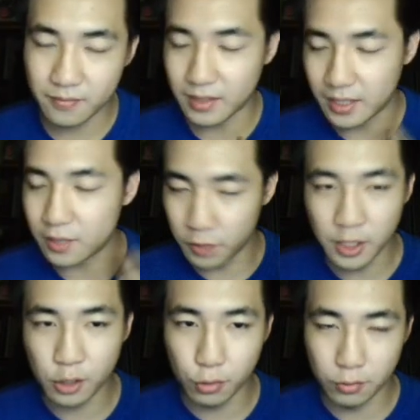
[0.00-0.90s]
It's
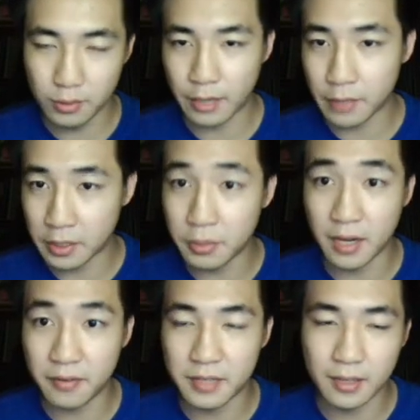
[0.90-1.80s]
really true. Like, when you
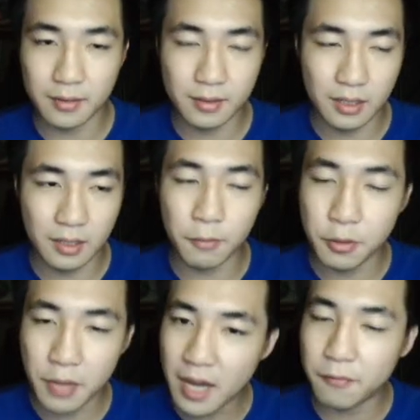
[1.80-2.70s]
have that, and when
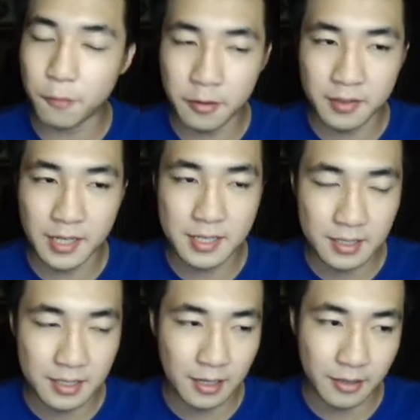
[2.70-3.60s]
you have Warrior of Light
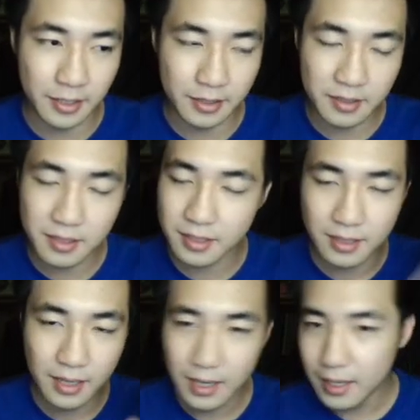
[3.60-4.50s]
6 star, right, it's
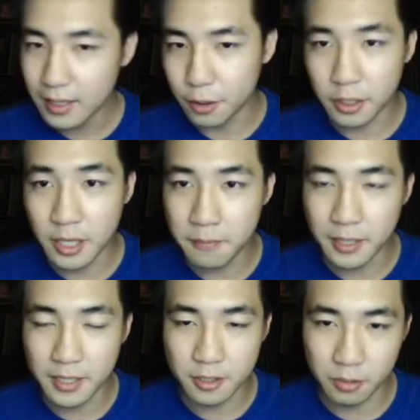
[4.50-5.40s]
your
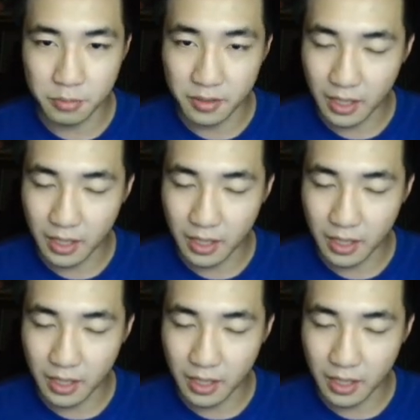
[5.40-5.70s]
gameplay is gonna be